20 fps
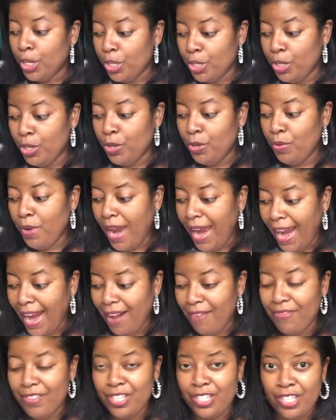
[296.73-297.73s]
You
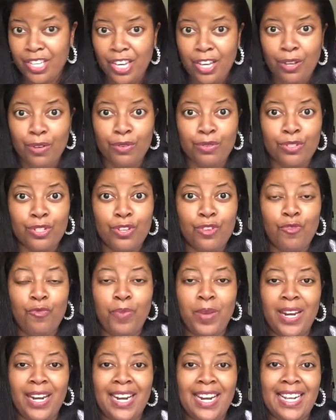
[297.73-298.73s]
have the skills.
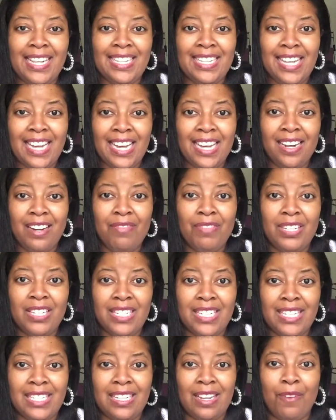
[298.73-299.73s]
You've been an executive
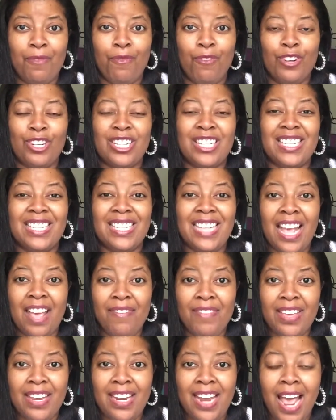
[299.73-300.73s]
assistant for
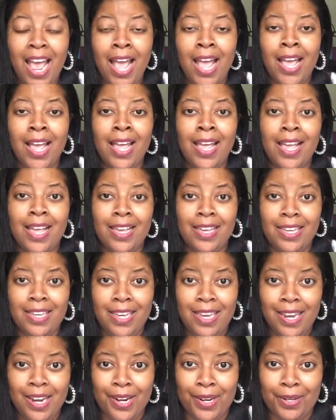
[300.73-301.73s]
7
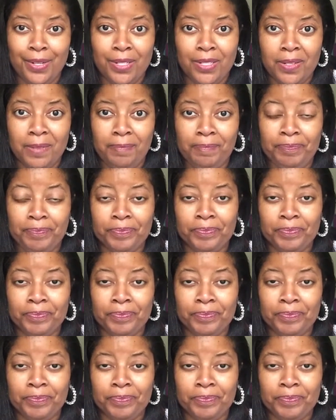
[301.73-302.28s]
years.